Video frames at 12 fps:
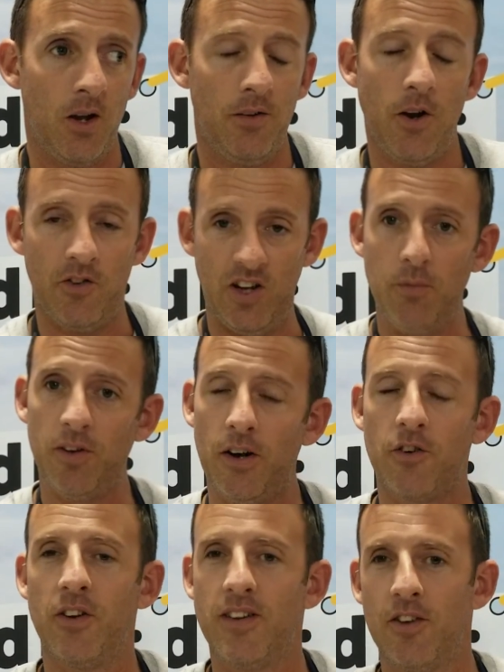there seems like
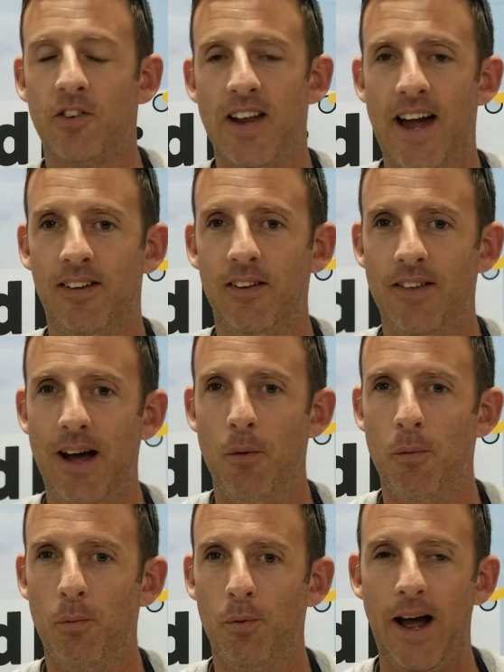there's a disconnect.
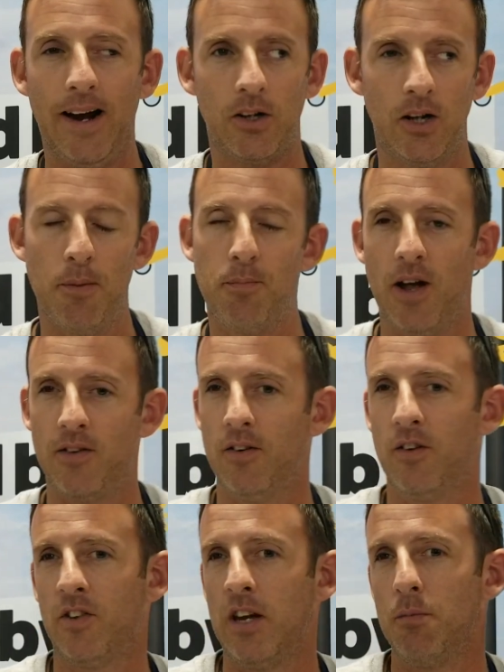That that club
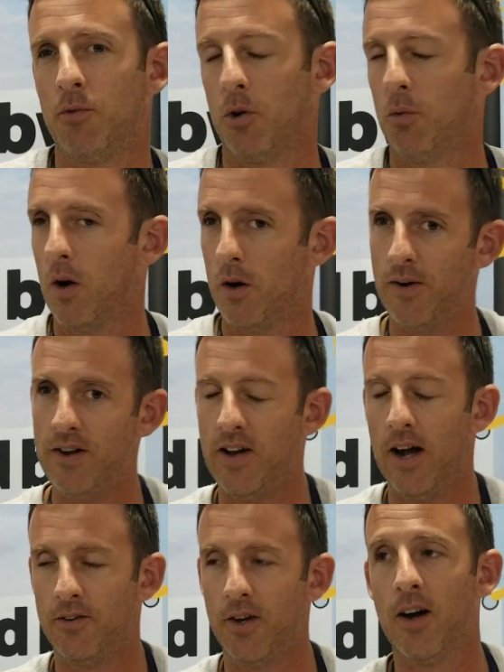doesn't seem to want to reach
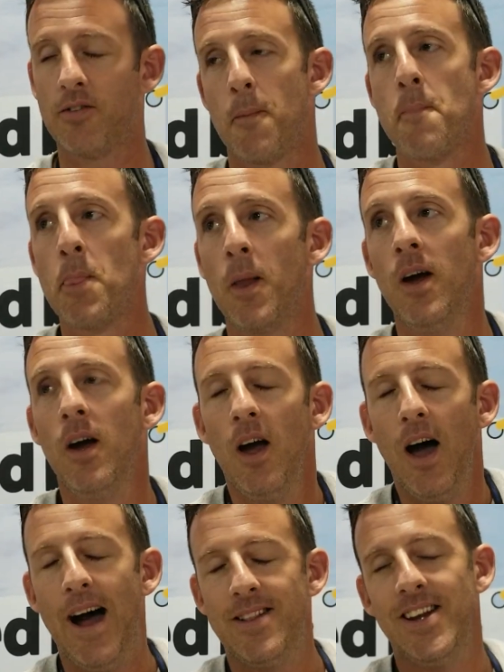out to us.
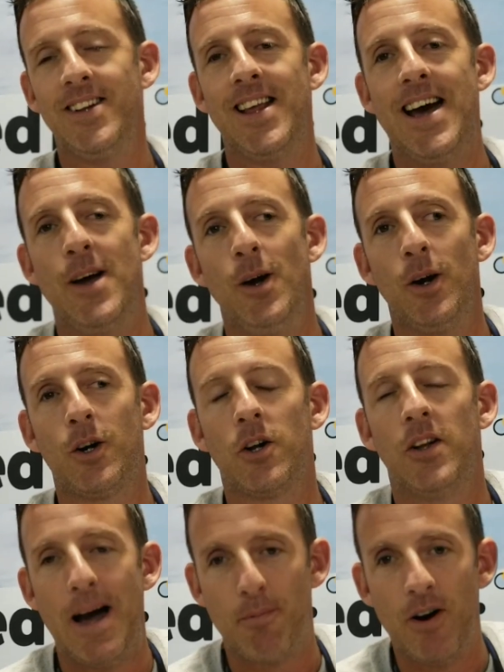I think that
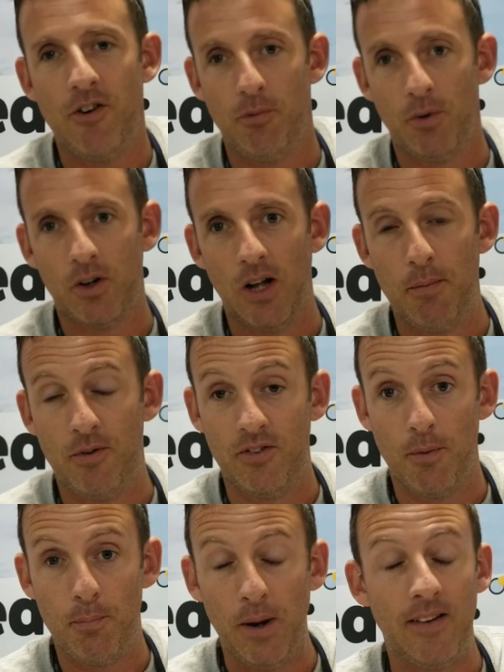collaboration with clubs is
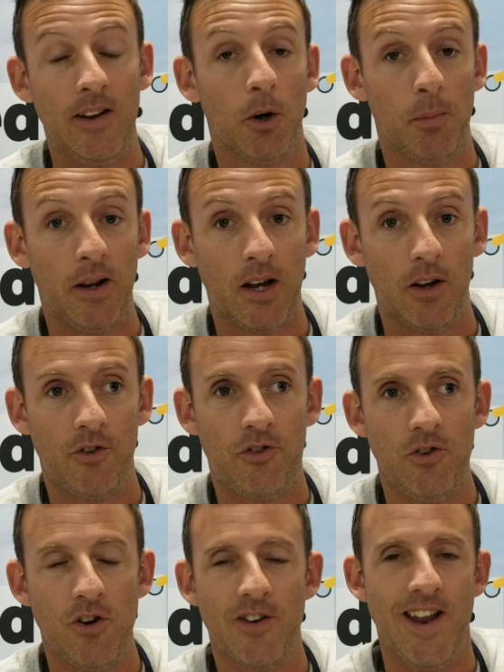a big deal because
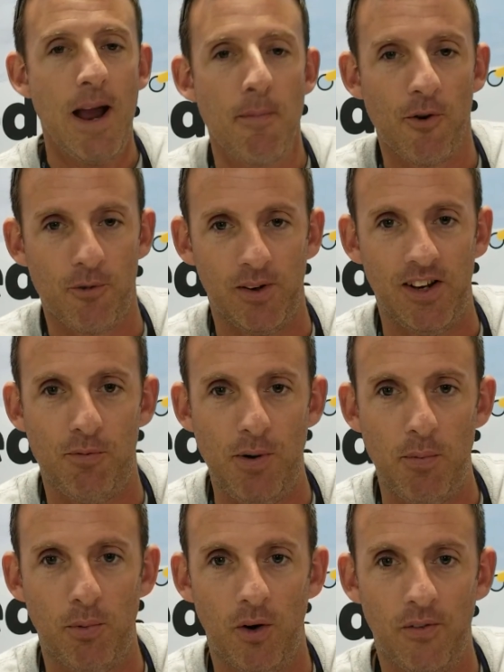you're neighbors with these
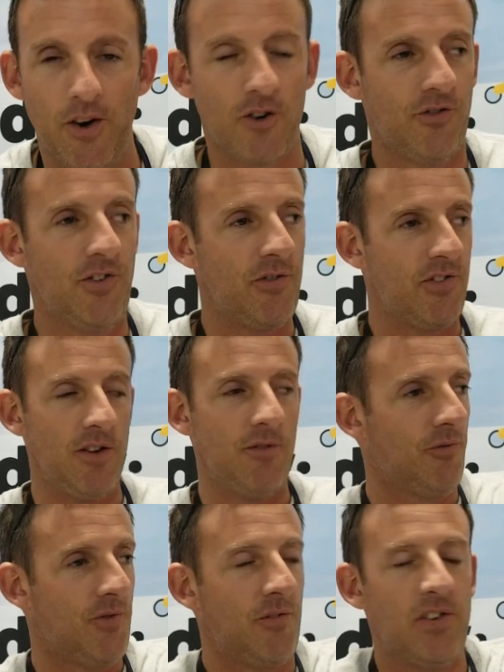people. There's right. 50,
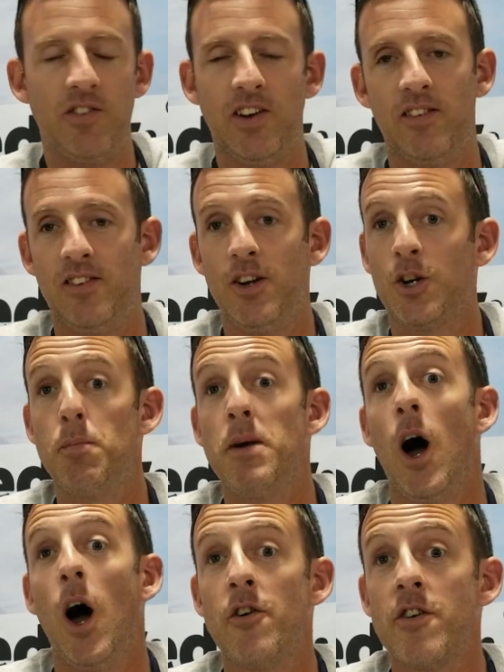50, 60, could be
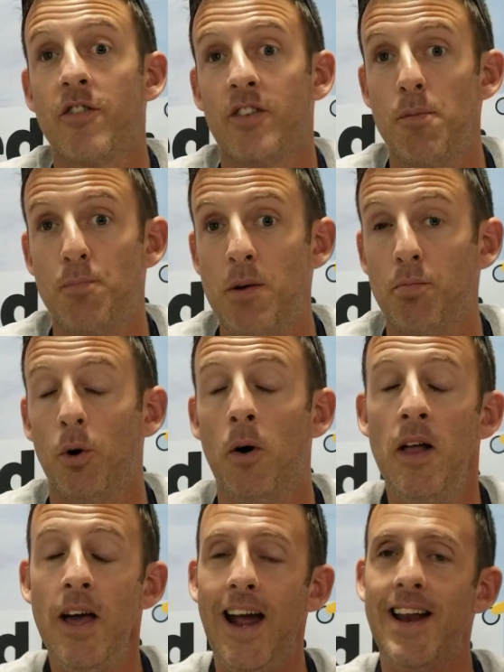100 and some people
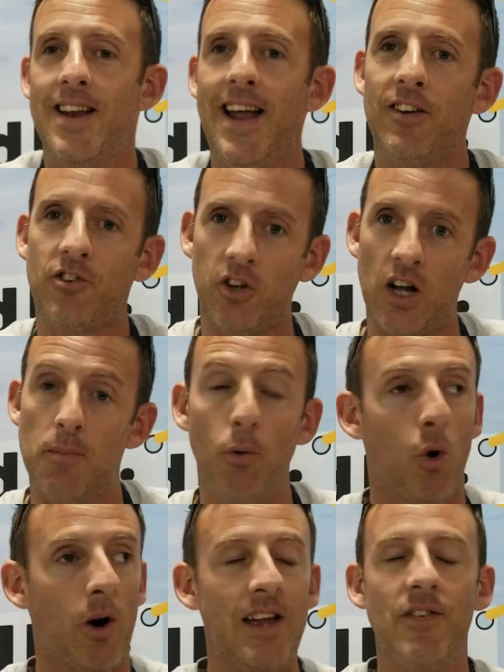in a next club
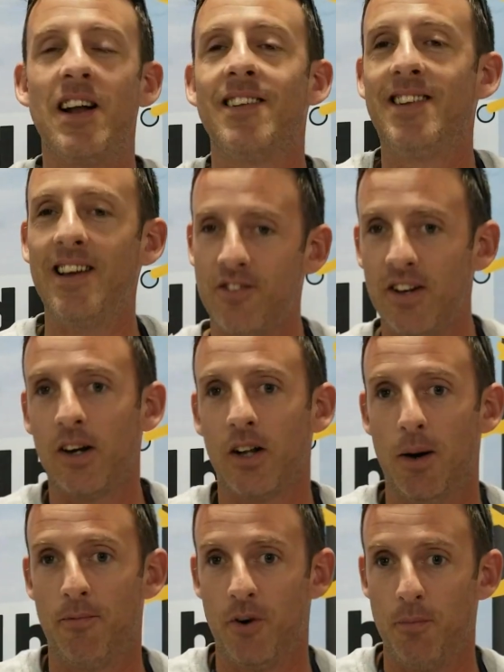or even a distant
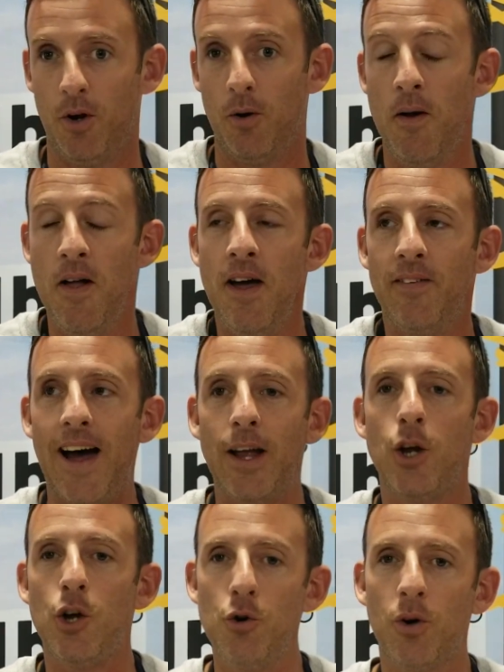club. Right.
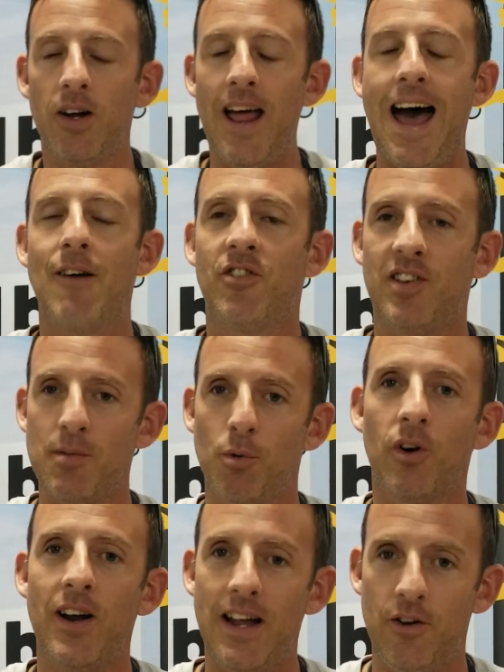That you could have
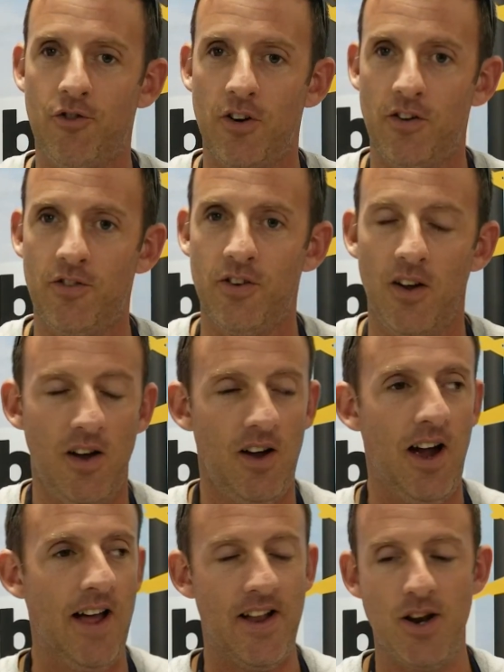similar interests,
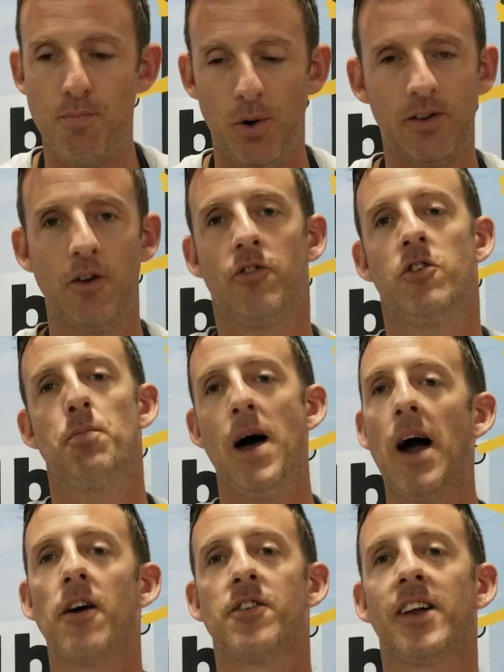and then you put those two
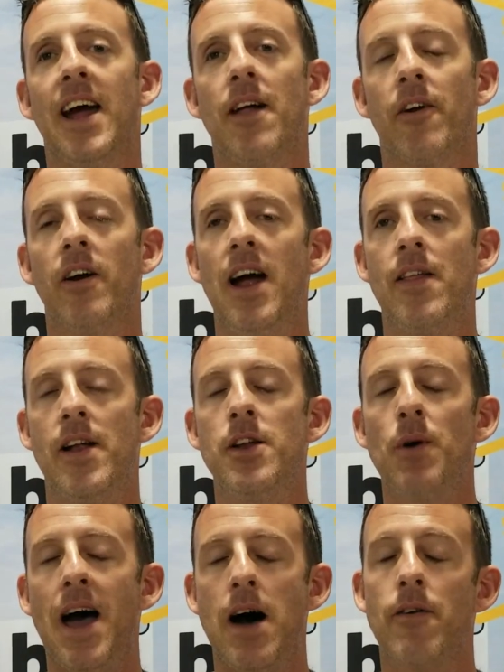powers together, and then
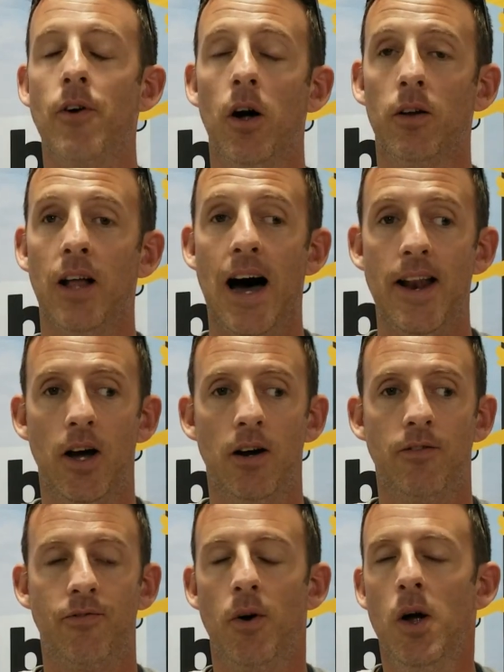you have a lot
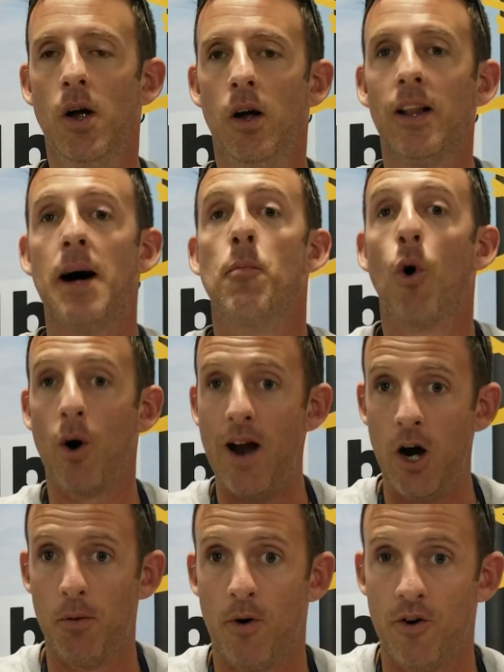of, a lot more
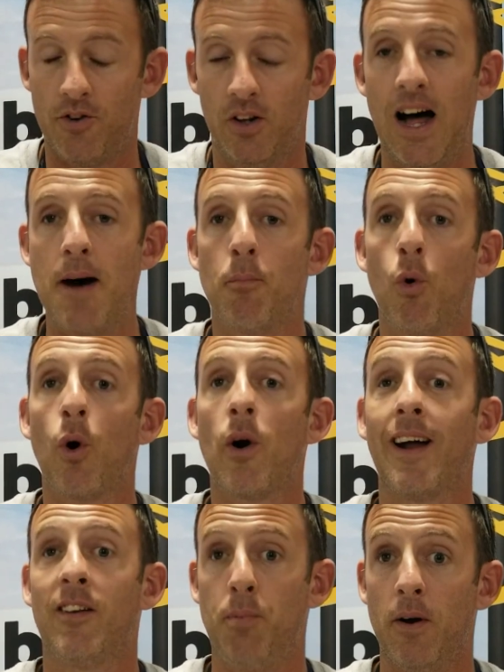Elmers, a lot more
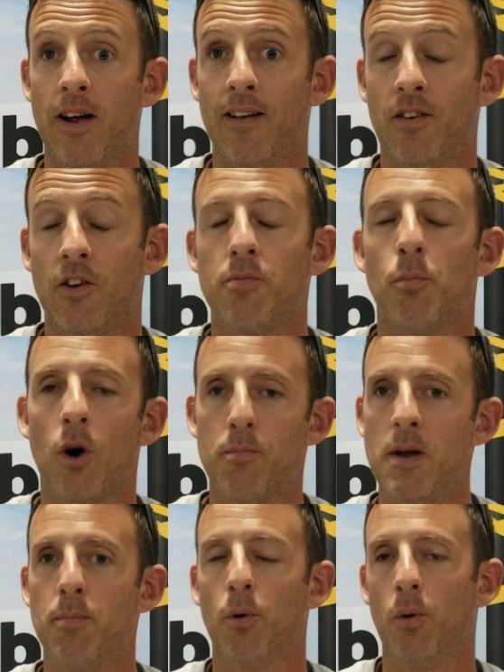experiences, more
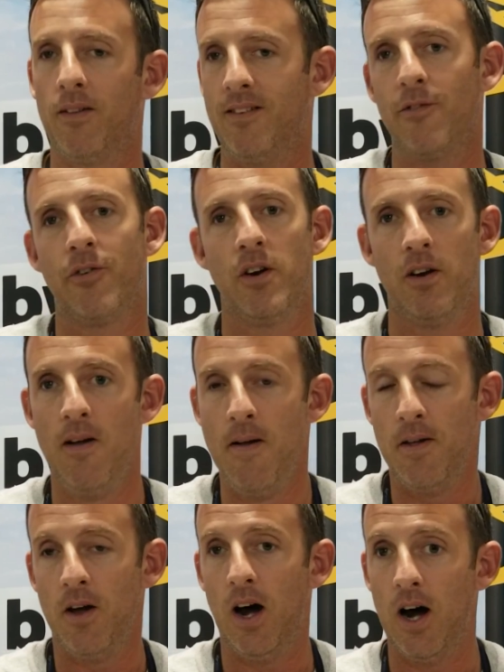people with different
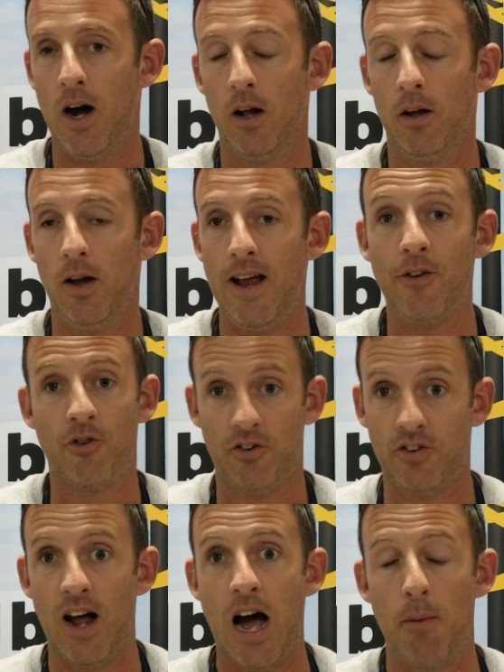uh,
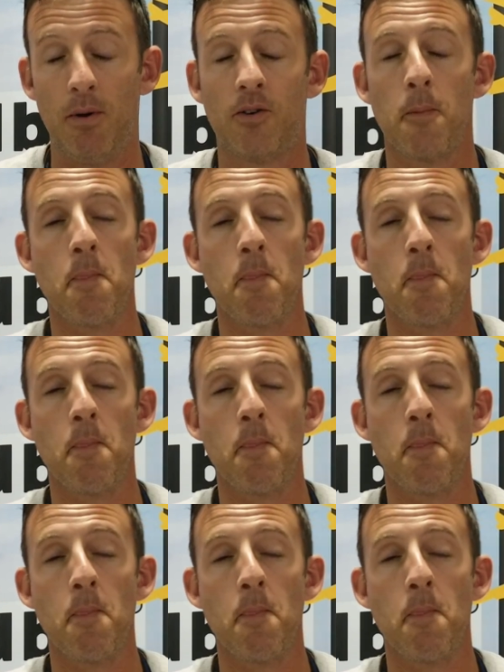interests and hobbies.